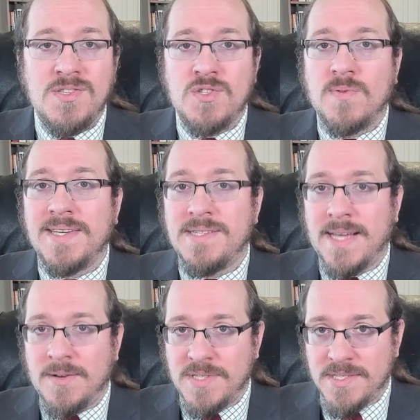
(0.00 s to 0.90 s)
shrinks
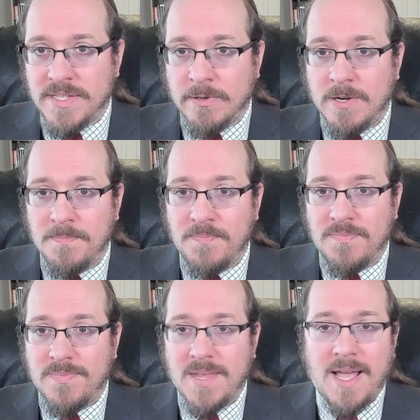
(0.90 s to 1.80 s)
down to 0.
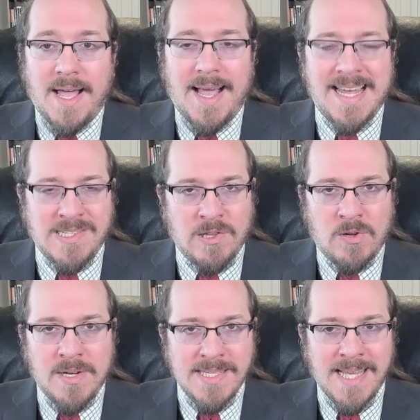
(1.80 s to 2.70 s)
As
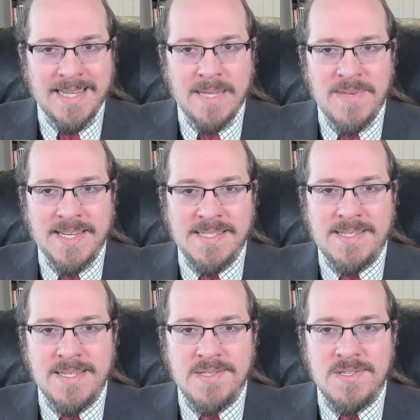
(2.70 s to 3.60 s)
long as that limit
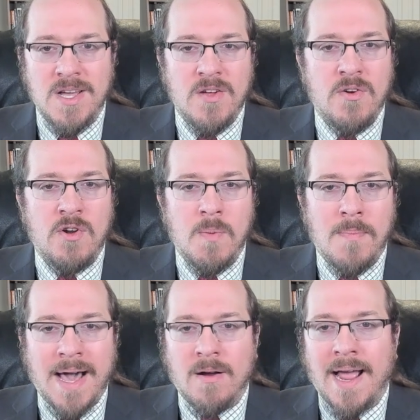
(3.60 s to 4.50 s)
exists, no
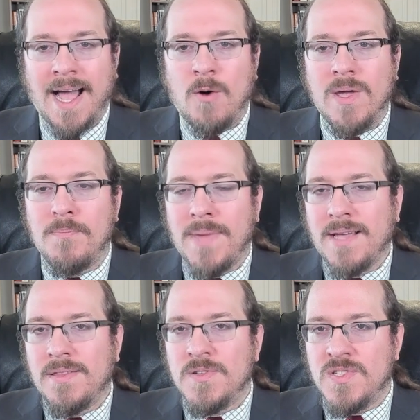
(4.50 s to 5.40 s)
matter how we
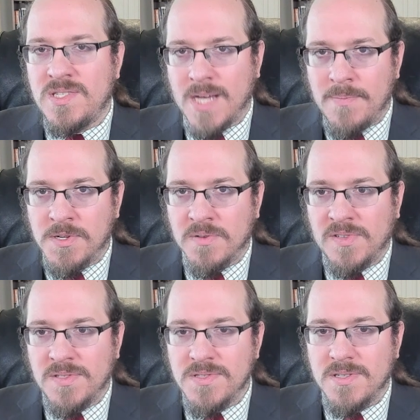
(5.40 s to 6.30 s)
make those
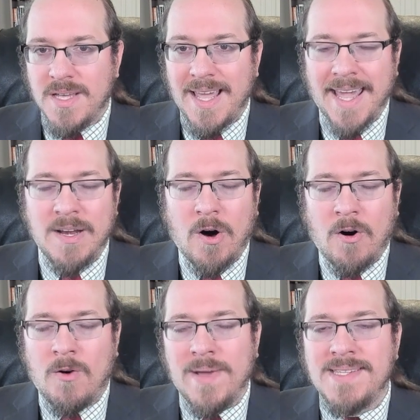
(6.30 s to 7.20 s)
subintervals, it
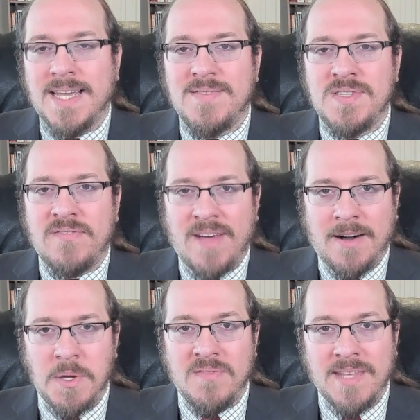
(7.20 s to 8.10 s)
always gives the
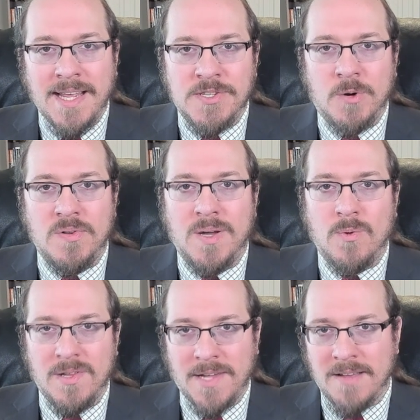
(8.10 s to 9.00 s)
value of the integral that we're
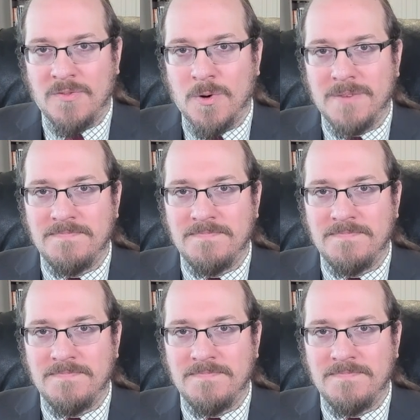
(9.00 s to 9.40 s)
looking for.